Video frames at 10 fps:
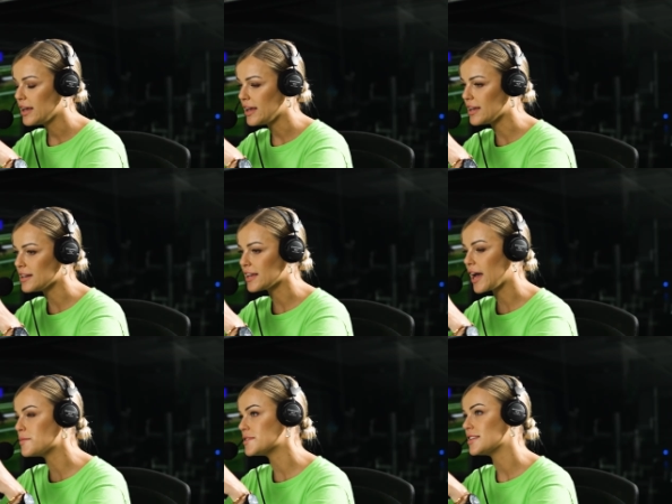and he
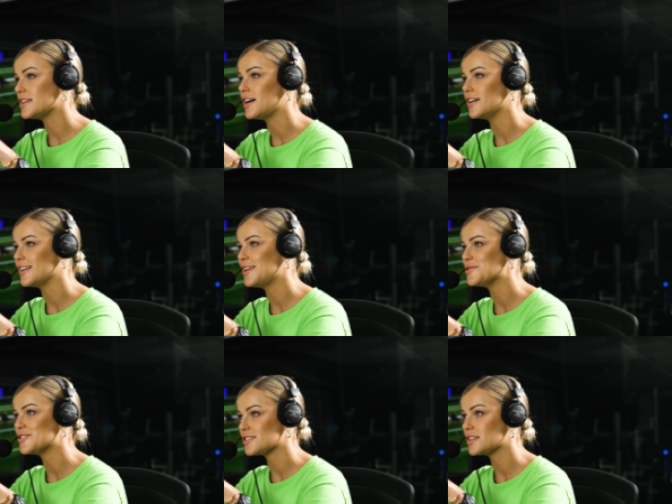came into the yard and he
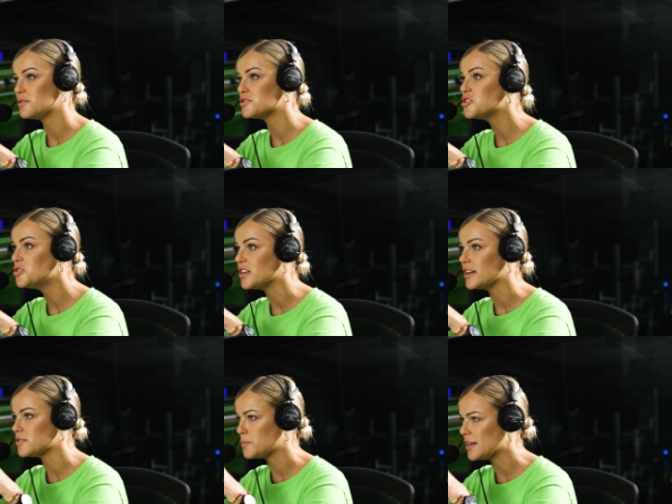was a unit.
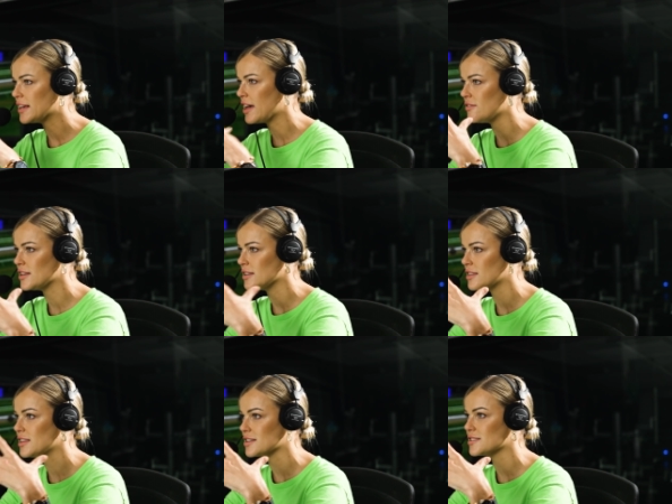He was a big, heavy,
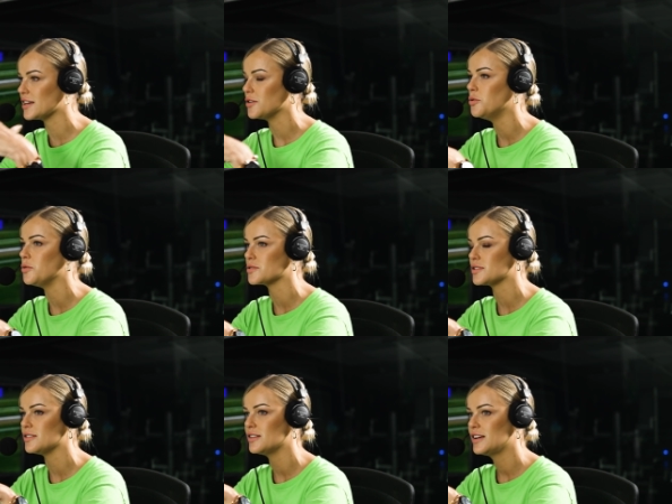thick-set horse.
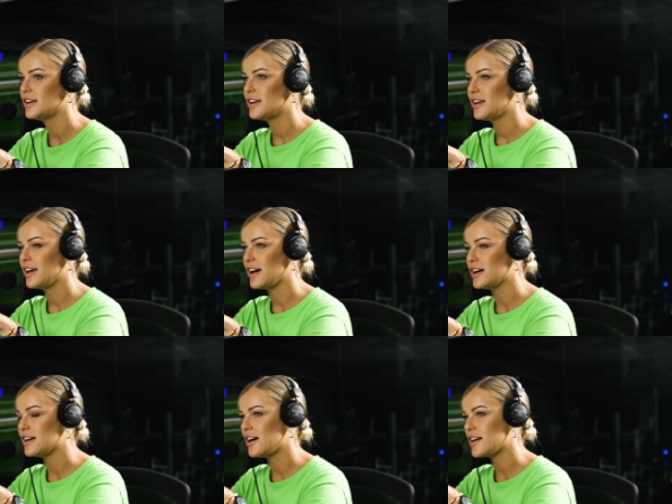And
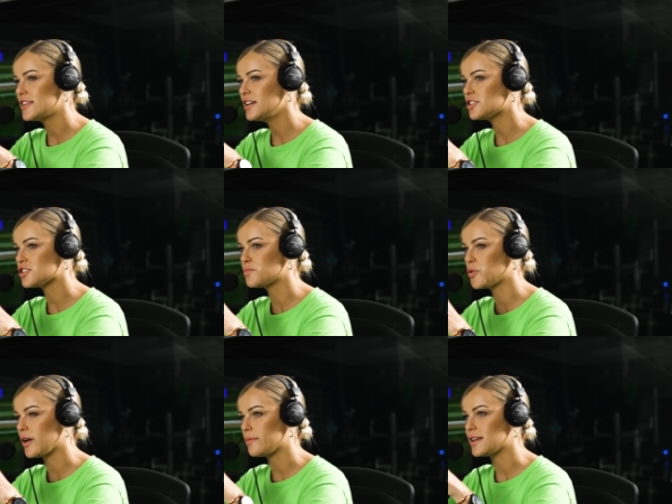I think it just
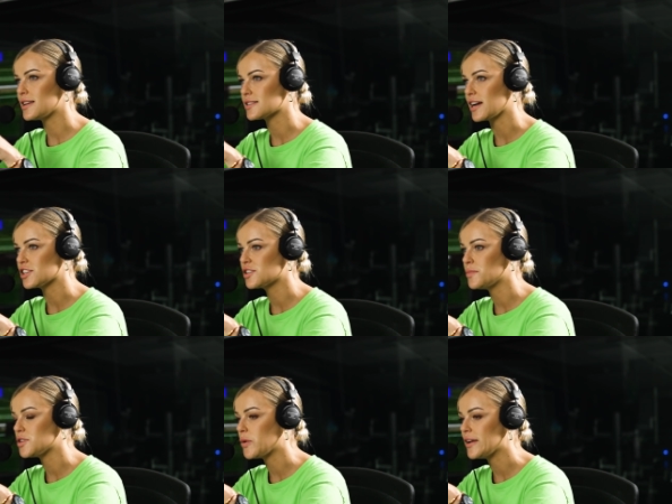brought up the discussion
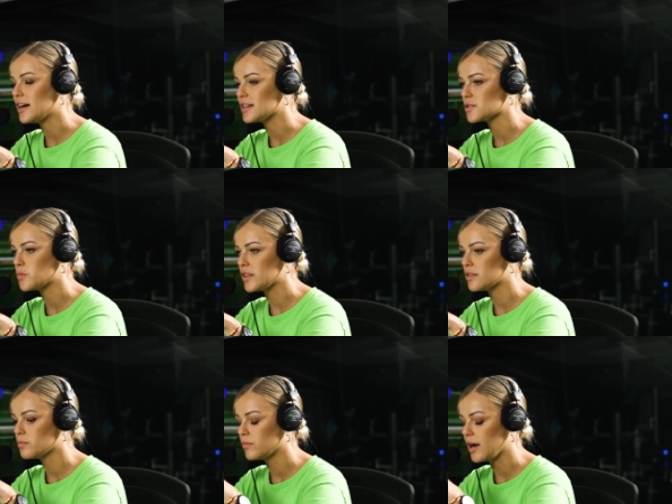between us with,
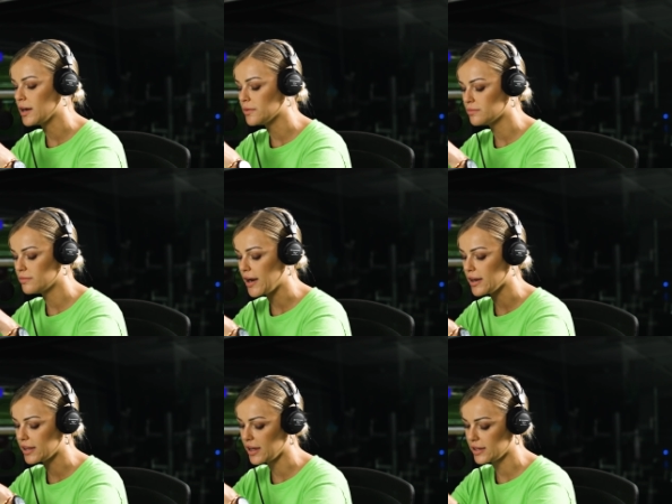
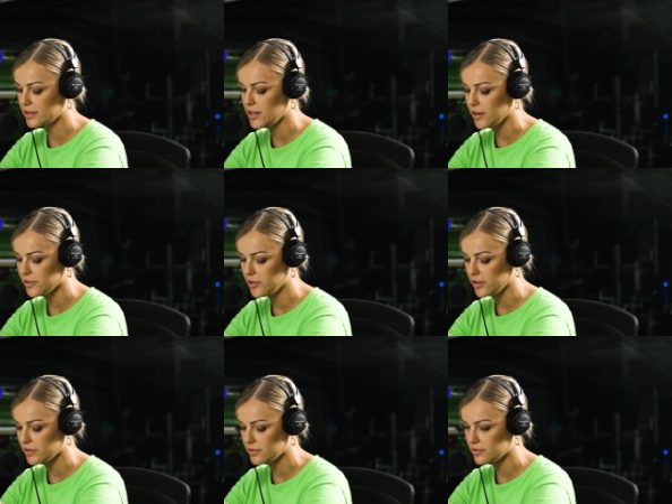
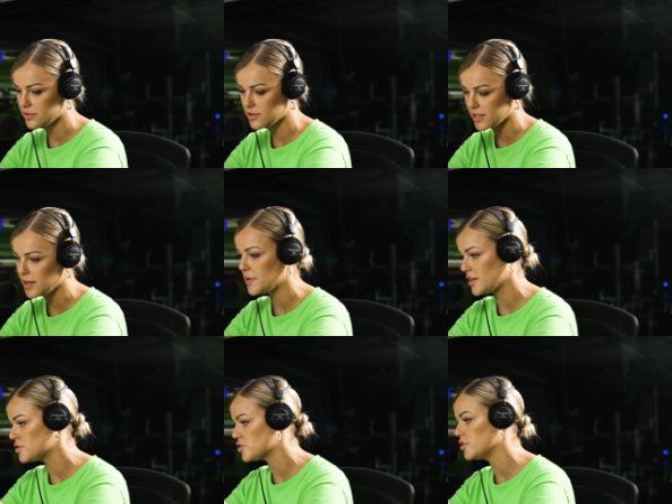not
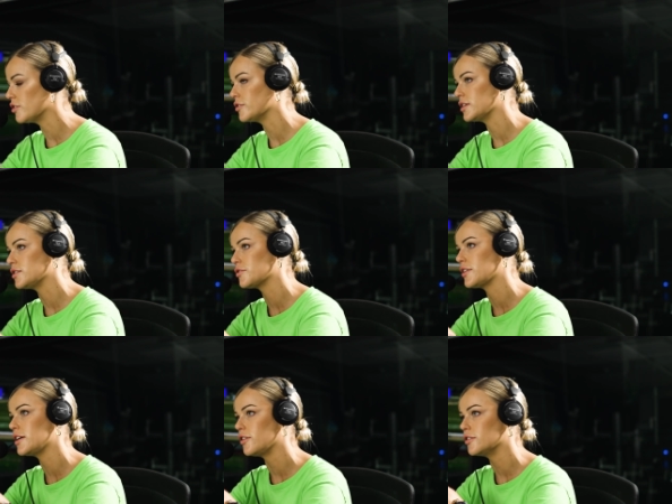skipping your 2-year-old and
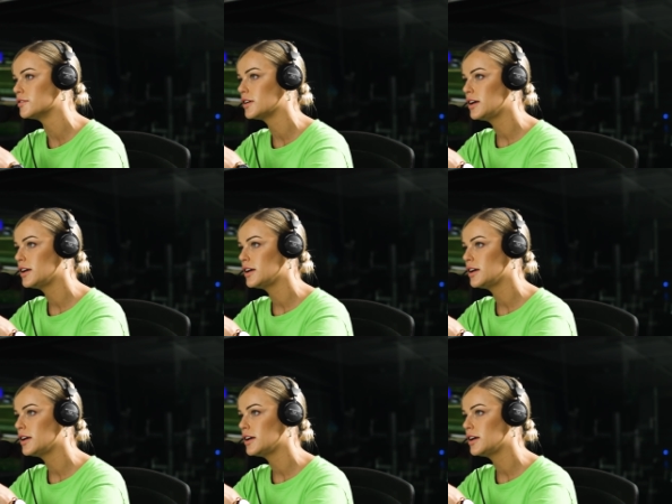3-year-old